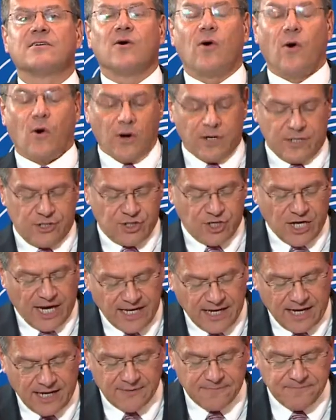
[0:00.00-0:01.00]
or
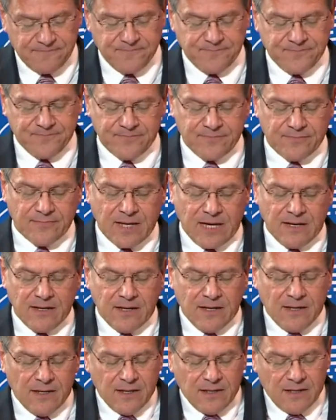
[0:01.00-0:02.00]
China.
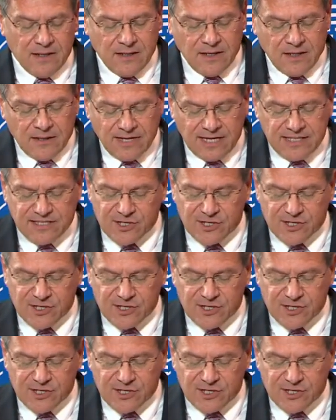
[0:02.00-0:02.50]
That